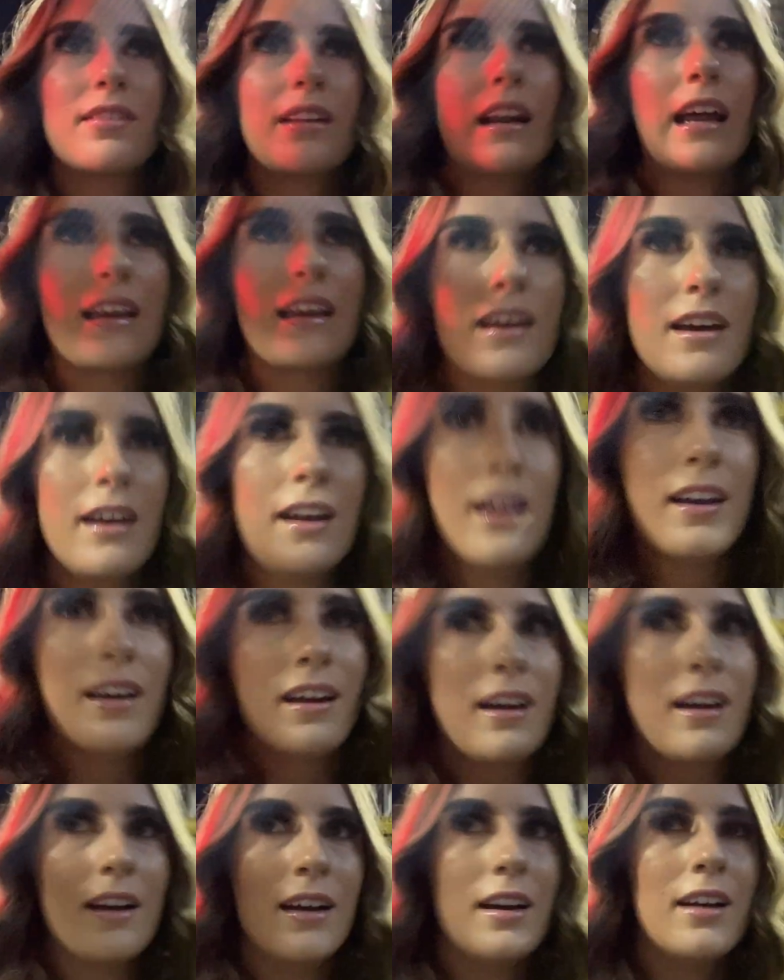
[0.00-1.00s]
like
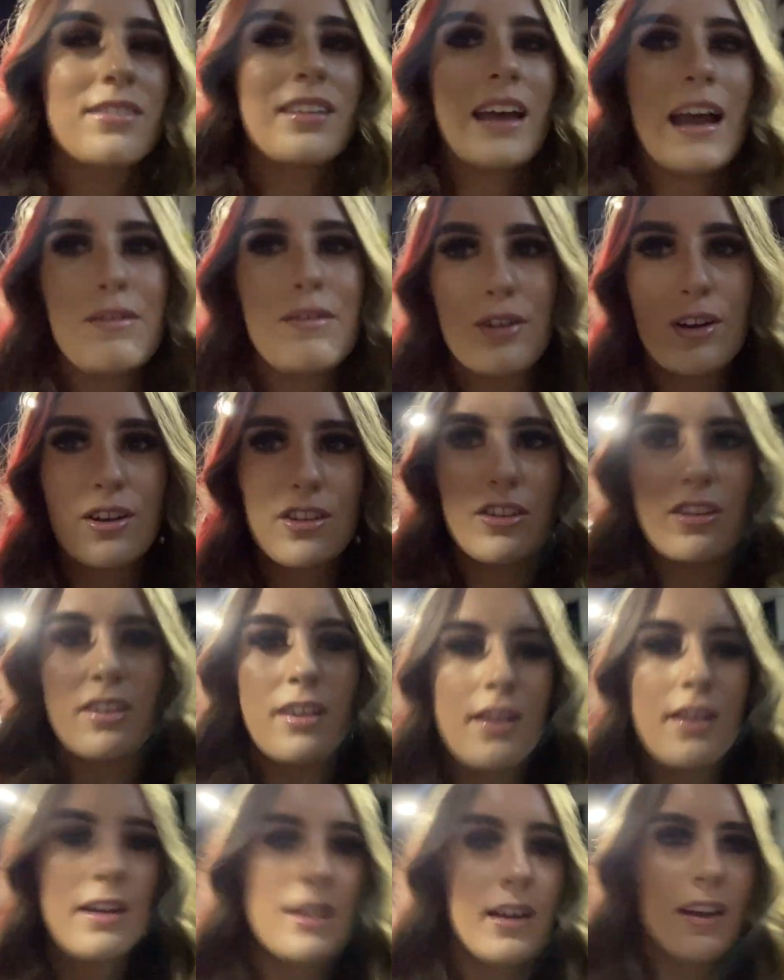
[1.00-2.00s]
a terrace
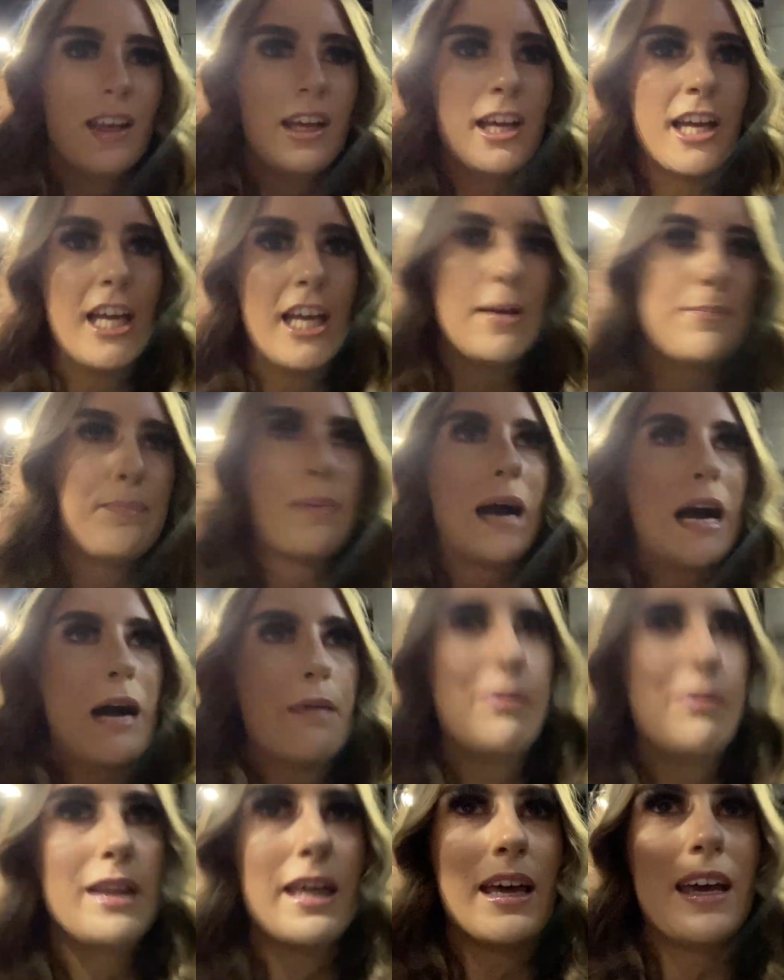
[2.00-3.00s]
bar
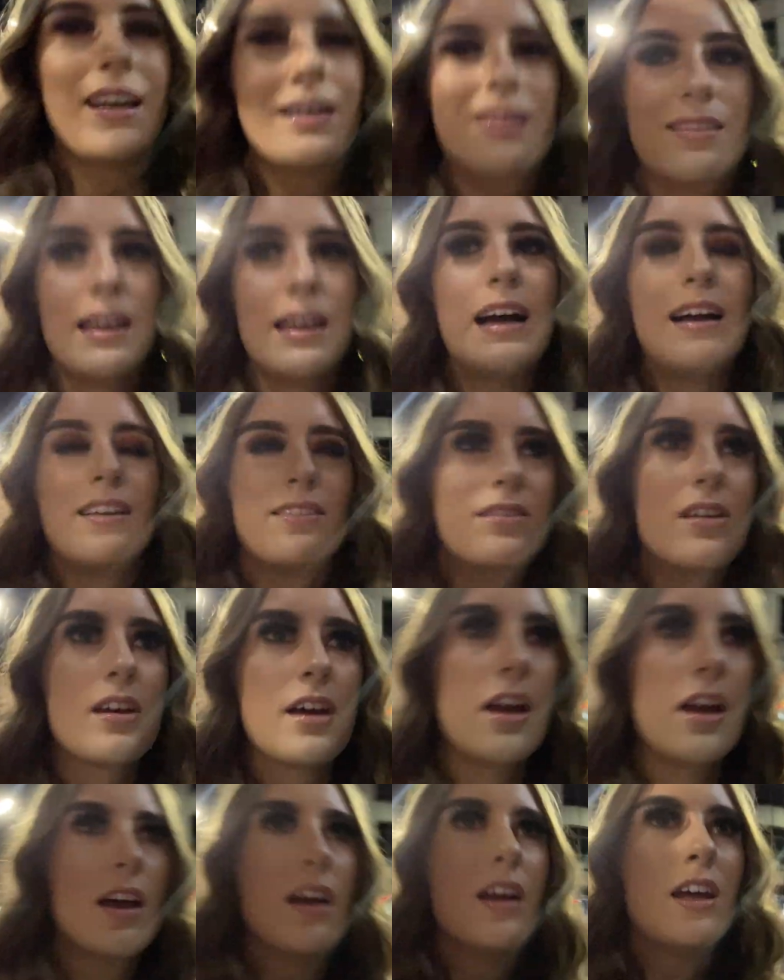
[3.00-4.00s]
place, and
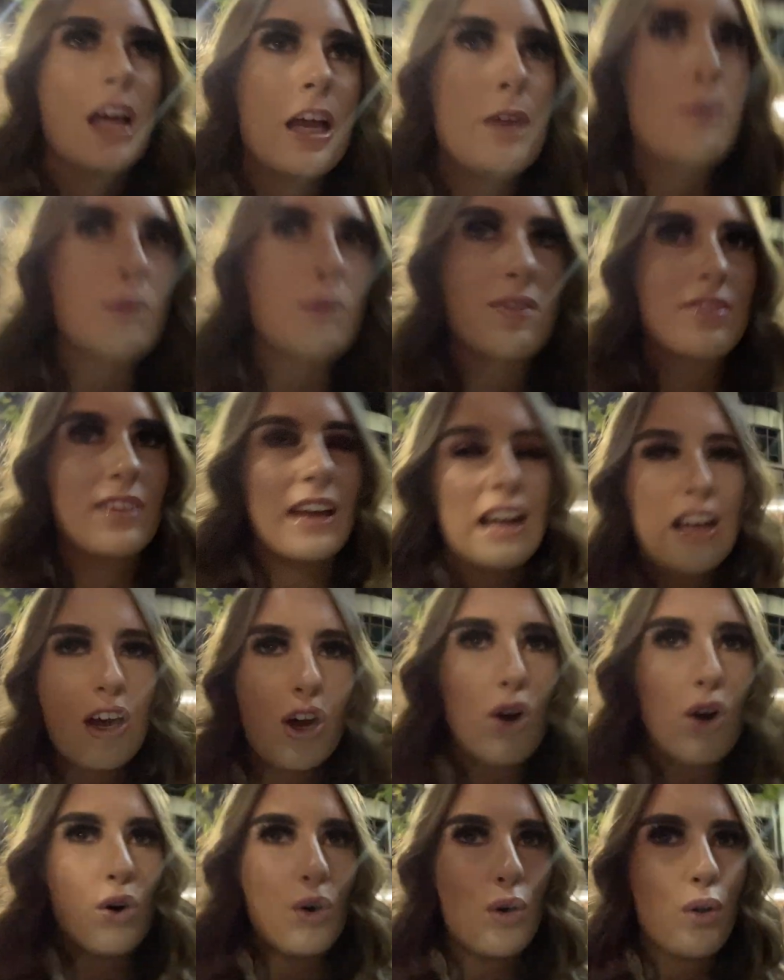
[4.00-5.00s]
we were sat
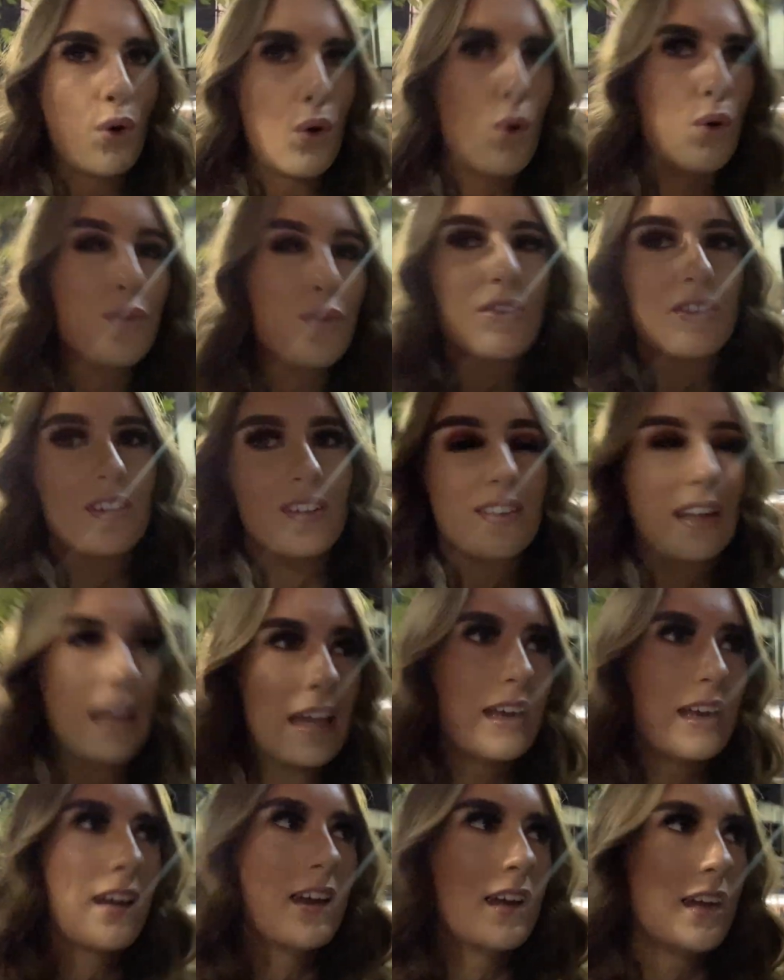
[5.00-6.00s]
under this
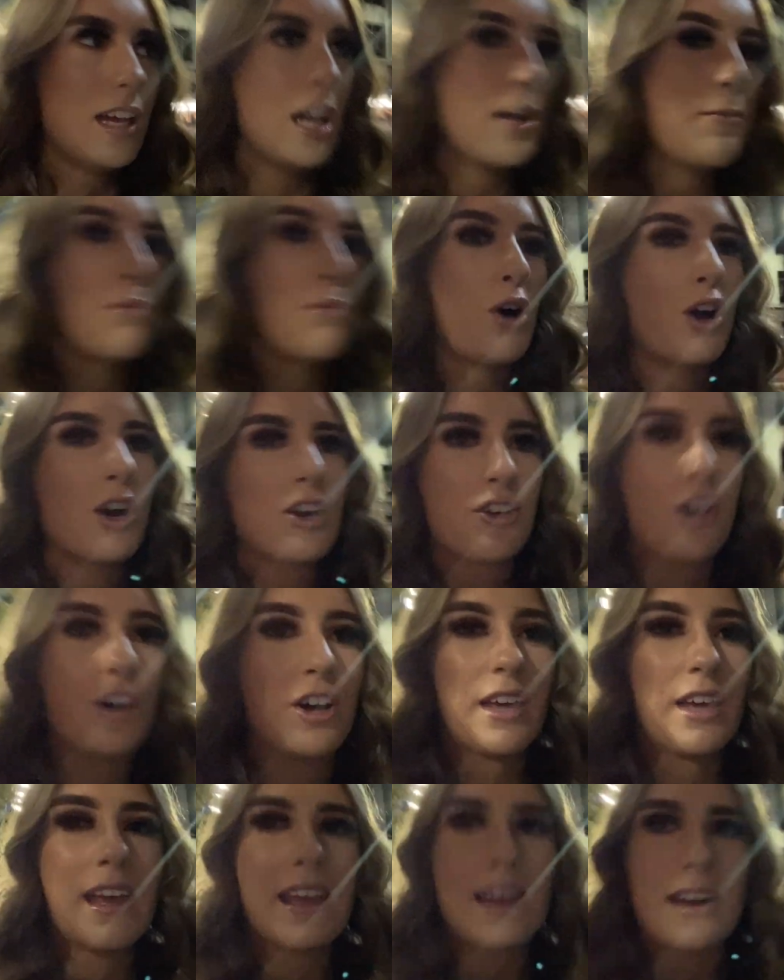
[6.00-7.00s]
like boiling hot
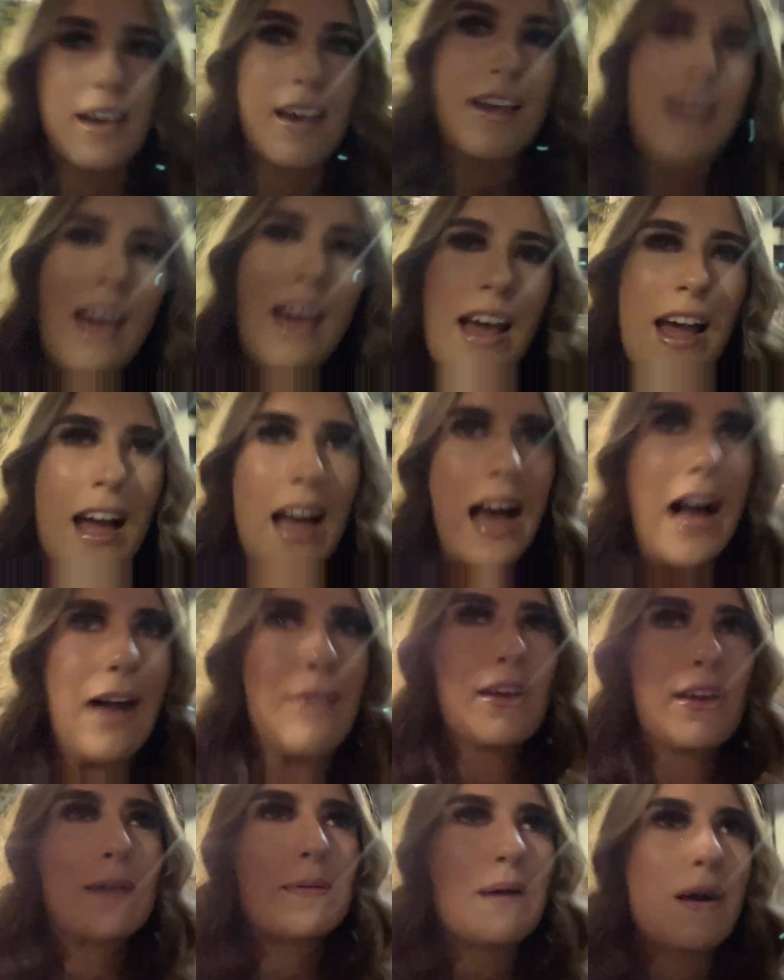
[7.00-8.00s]
heater. I
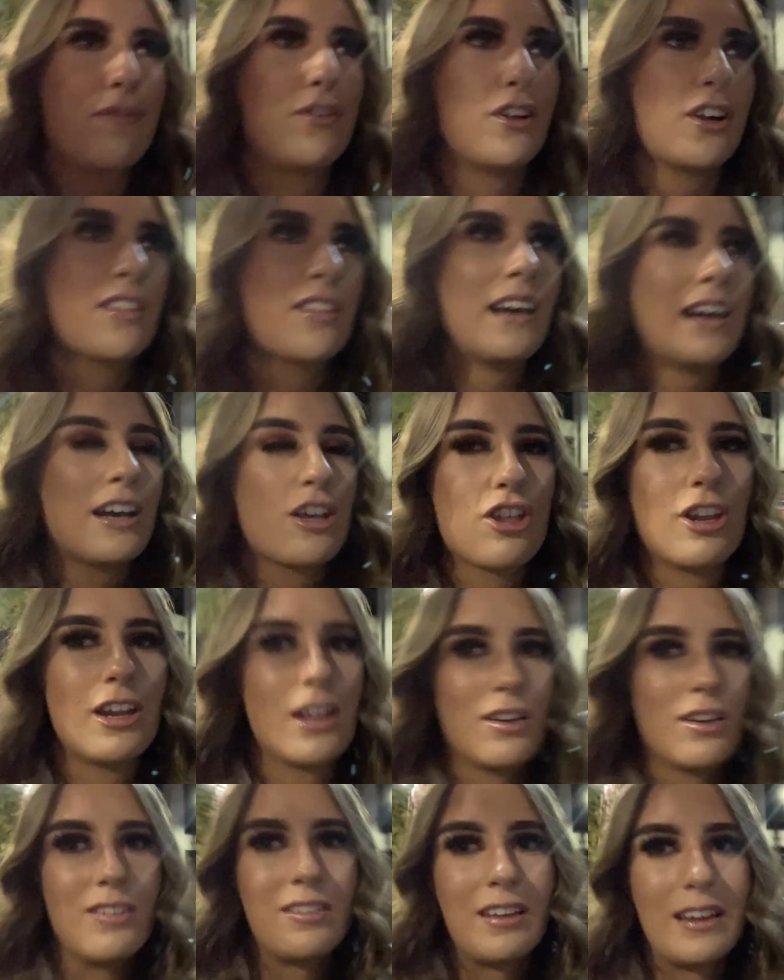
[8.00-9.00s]
think I might have vlogged it actually,
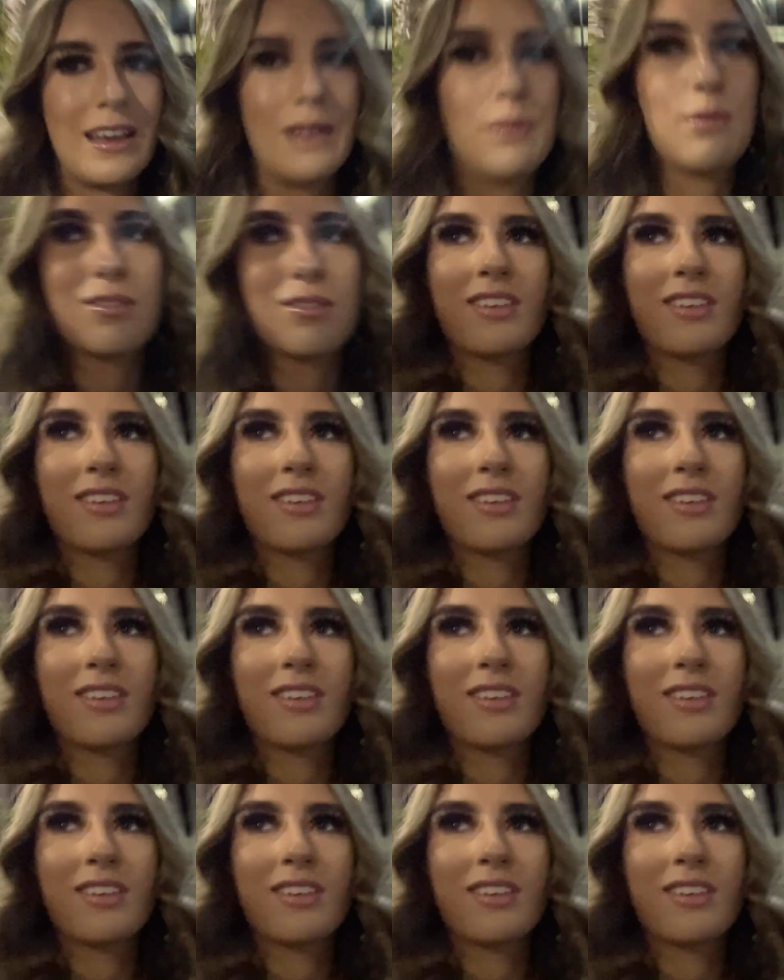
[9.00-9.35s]
because like it was.